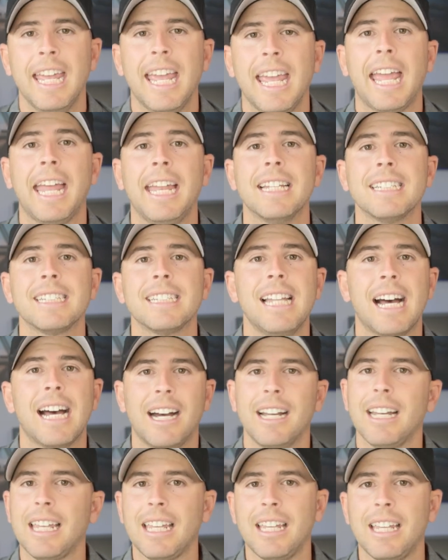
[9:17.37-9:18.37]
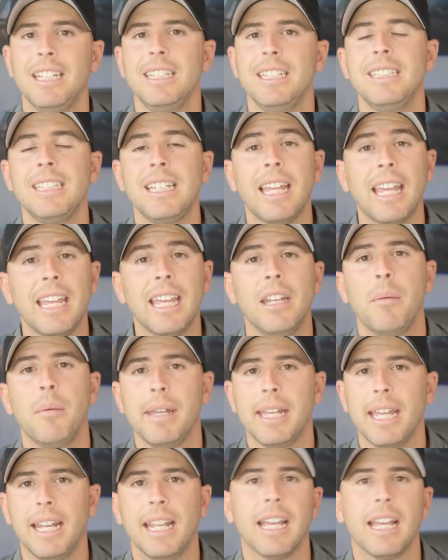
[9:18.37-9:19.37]
It is not easy in the
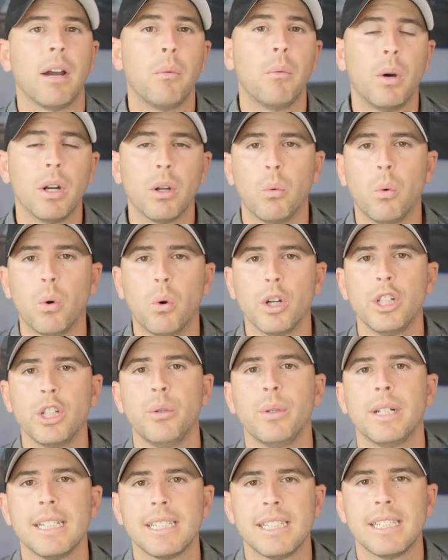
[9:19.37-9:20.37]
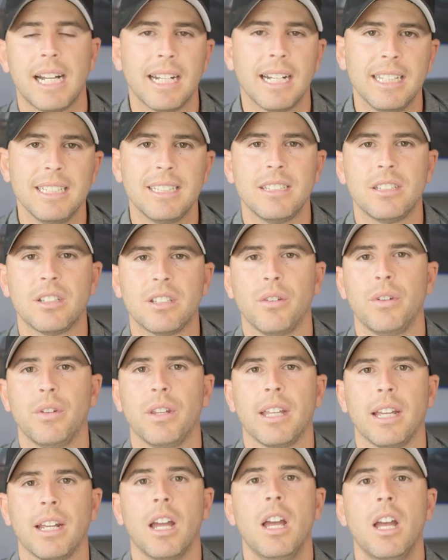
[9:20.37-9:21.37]
beginning. I want to warn you, it is not easy. So if you
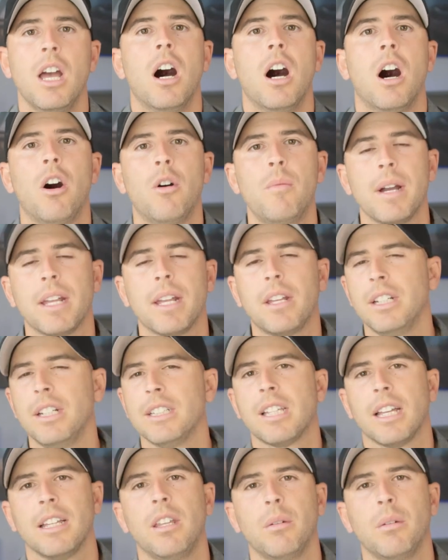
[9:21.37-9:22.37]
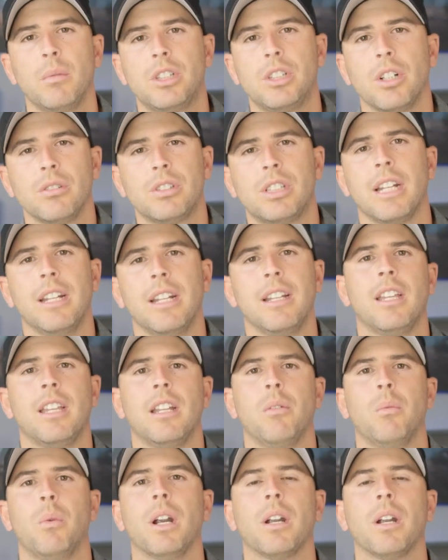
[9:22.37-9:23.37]
think, oh my goodness, I did what Joe said and it
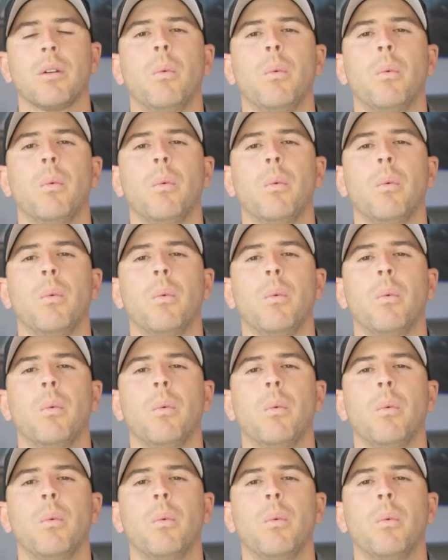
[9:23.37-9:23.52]
didn't work.